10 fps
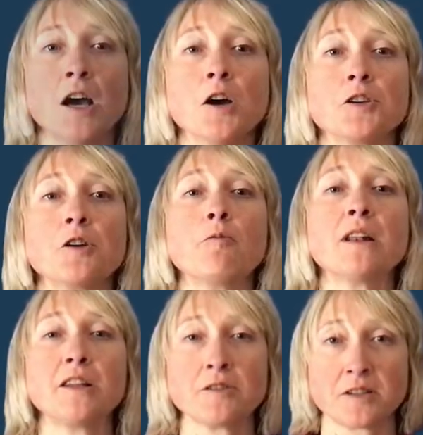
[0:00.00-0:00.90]
You
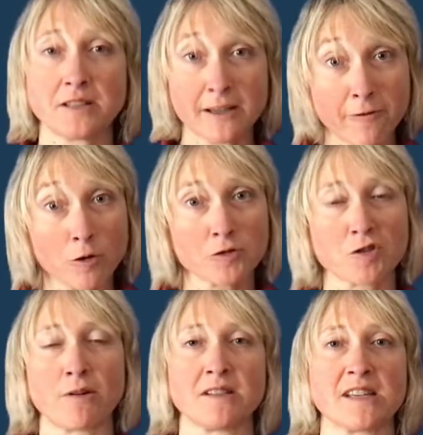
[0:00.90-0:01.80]
will use a default
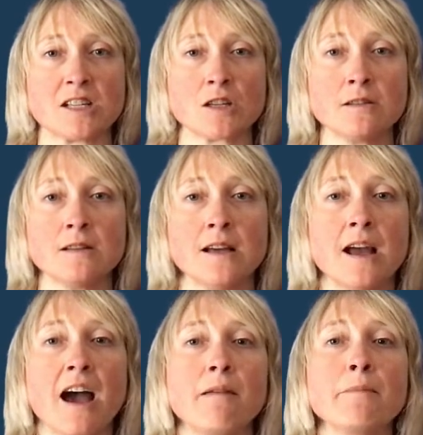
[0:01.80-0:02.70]
transition
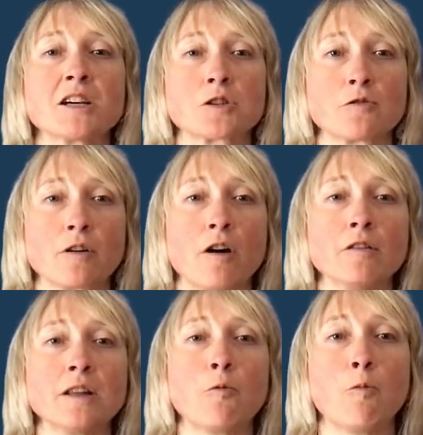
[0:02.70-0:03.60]
and make sure
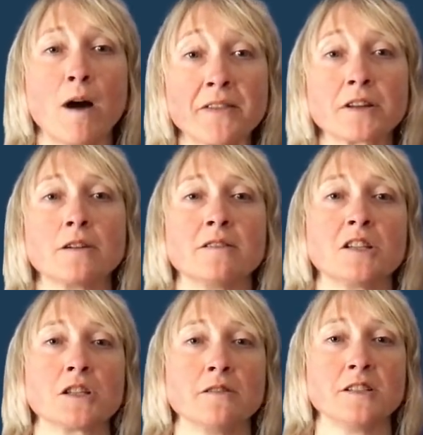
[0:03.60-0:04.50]
only one
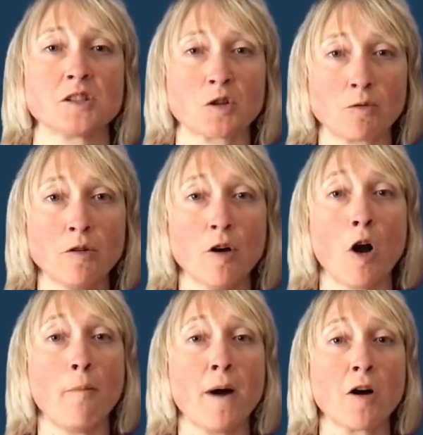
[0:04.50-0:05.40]
condition is true
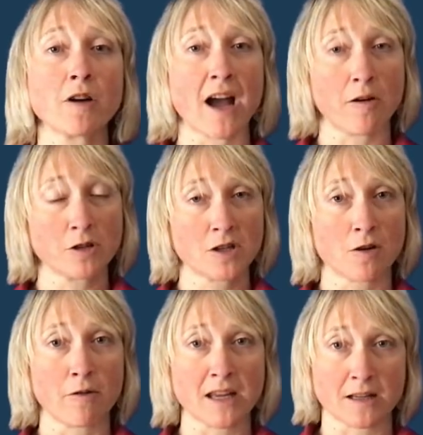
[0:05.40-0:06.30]
among
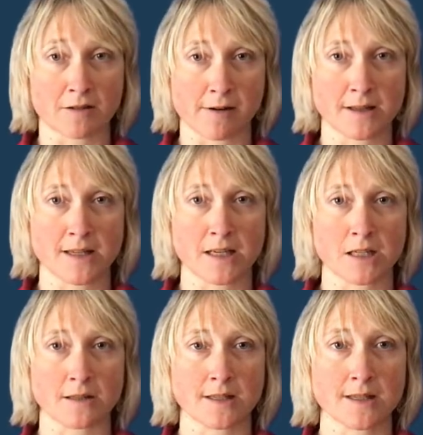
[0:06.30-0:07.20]
outgoing
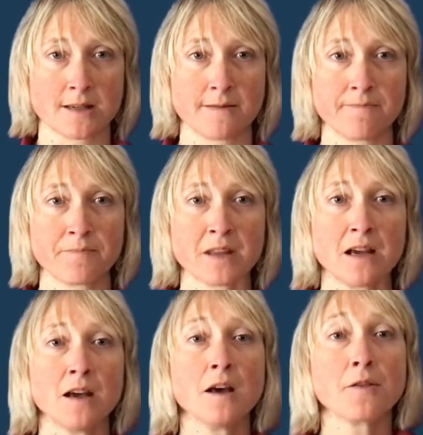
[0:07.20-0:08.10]
transitions.
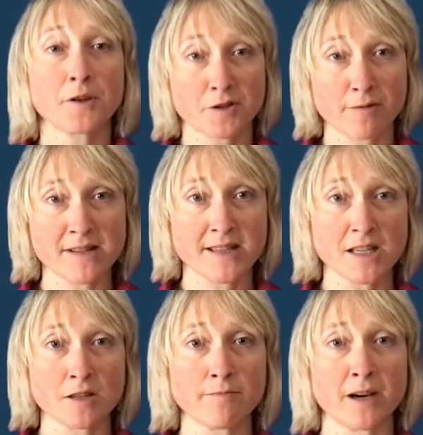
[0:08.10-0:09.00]
The
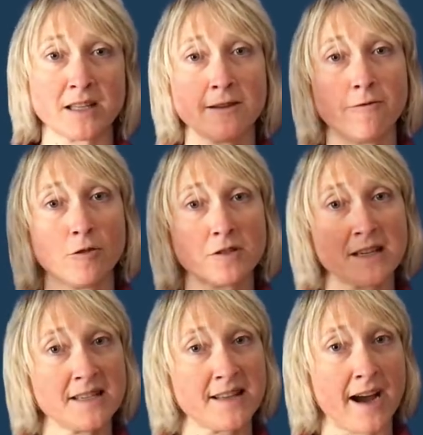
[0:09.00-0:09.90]
transition by default
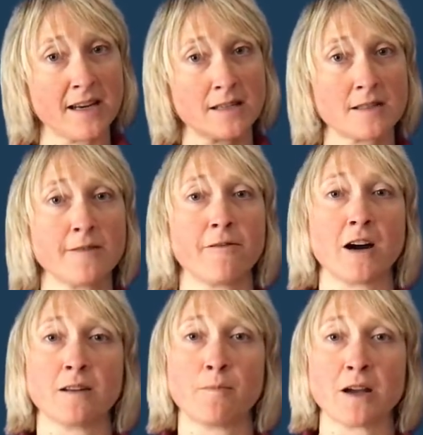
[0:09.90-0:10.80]
is
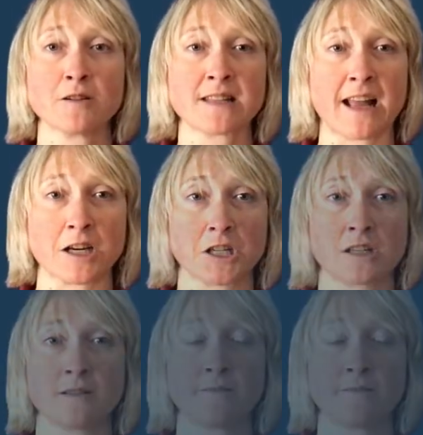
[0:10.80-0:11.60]
identified by a slash.